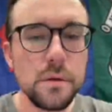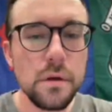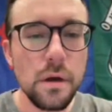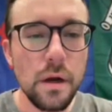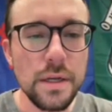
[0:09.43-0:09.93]

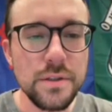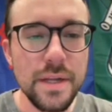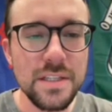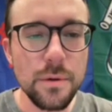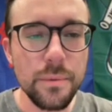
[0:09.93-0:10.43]
All right, so next
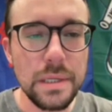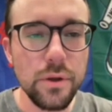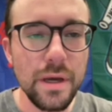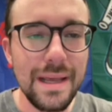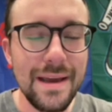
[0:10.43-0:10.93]
up, we're going to be
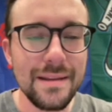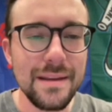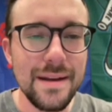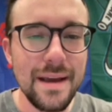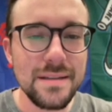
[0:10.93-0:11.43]
looking ahead the
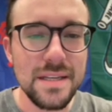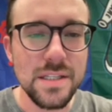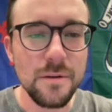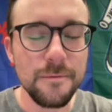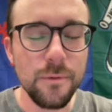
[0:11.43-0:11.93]
next
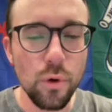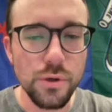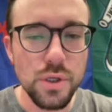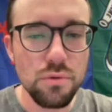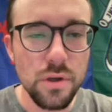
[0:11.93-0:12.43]
season for
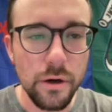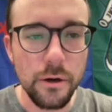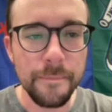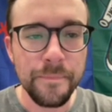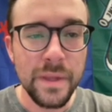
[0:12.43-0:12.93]

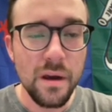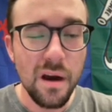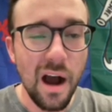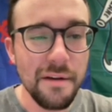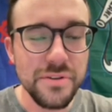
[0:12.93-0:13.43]
Utah.
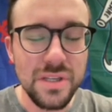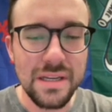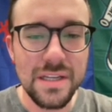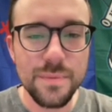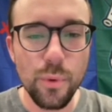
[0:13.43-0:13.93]
Obviously,
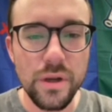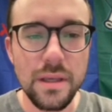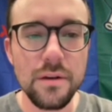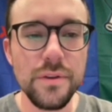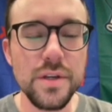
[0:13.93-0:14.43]
a disappointing
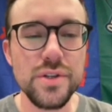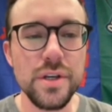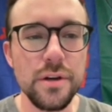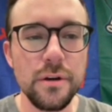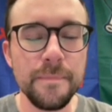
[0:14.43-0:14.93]
year this
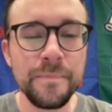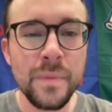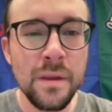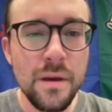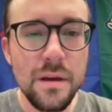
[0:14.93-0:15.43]
year.
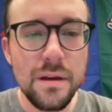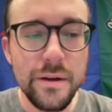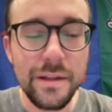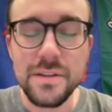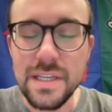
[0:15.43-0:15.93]

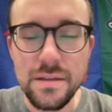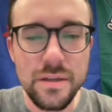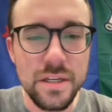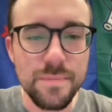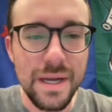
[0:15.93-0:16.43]
Not the season
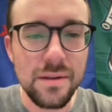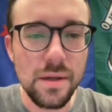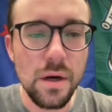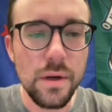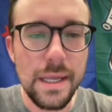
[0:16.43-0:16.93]
you
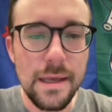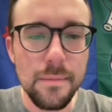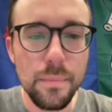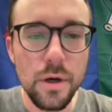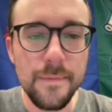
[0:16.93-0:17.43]
expected going
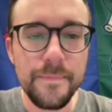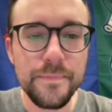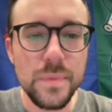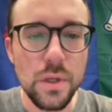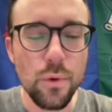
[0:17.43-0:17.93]
in, but
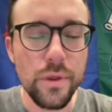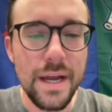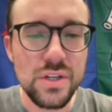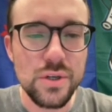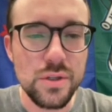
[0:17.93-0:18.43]
you were
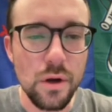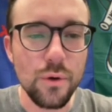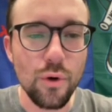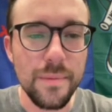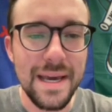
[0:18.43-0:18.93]
without your star
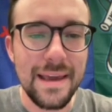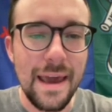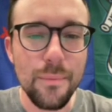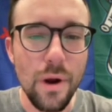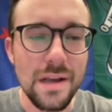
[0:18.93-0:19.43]
quarterback,
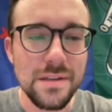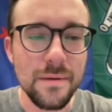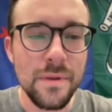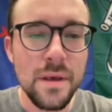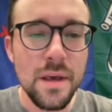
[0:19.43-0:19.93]
Cam
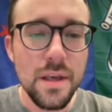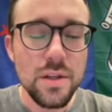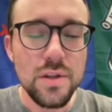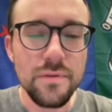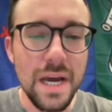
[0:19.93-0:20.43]
Rising.
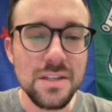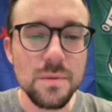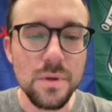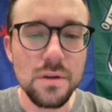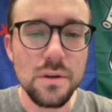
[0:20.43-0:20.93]
You've got
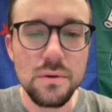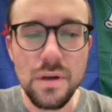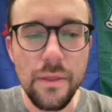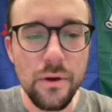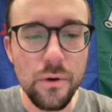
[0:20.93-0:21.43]
some good news
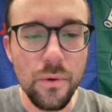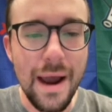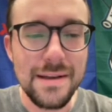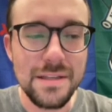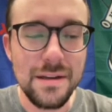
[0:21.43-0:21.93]
on the
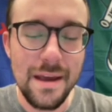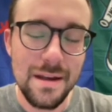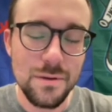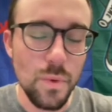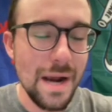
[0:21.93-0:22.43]
horizon
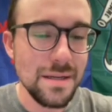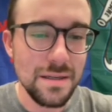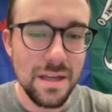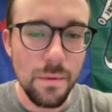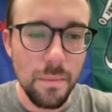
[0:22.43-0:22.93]
as Rising
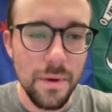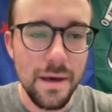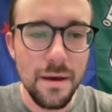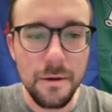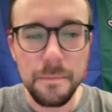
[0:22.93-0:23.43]
is coming
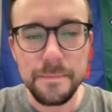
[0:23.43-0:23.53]
back.